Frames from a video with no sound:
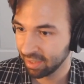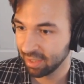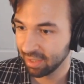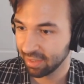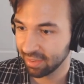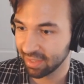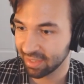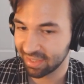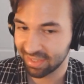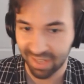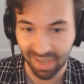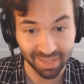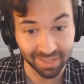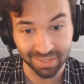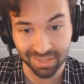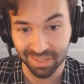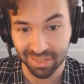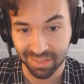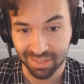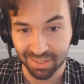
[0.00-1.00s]
the
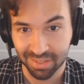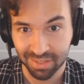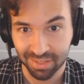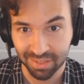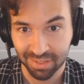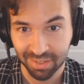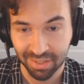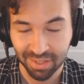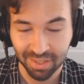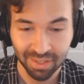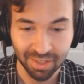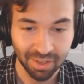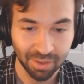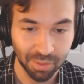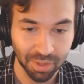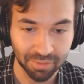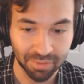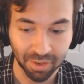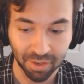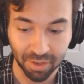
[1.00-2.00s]
scientist, one
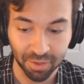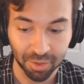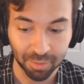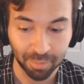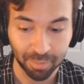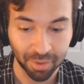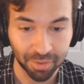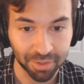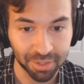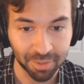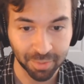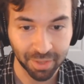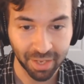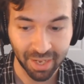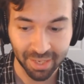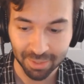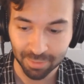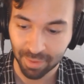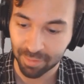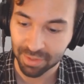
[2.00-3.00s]
of our other Mothership
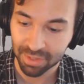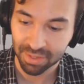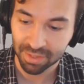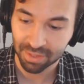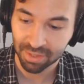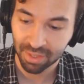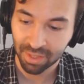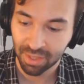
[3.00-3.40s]
cast members.